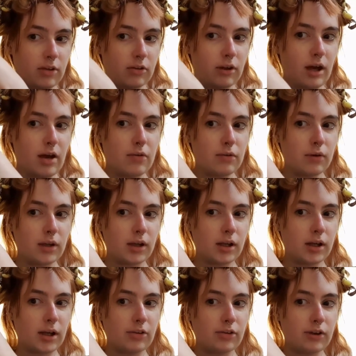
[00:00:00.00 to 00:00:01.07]
Yeah, I have really
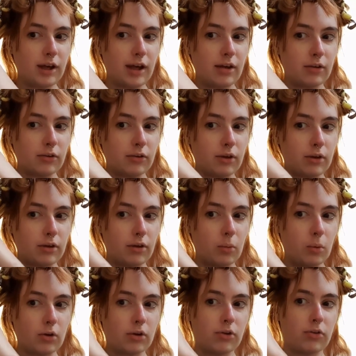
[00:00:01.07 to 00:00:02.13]
nasty ends that
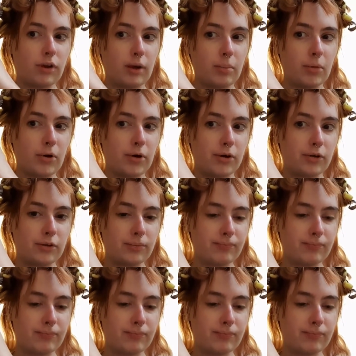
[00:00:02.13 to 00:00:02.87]
don't want to stay put.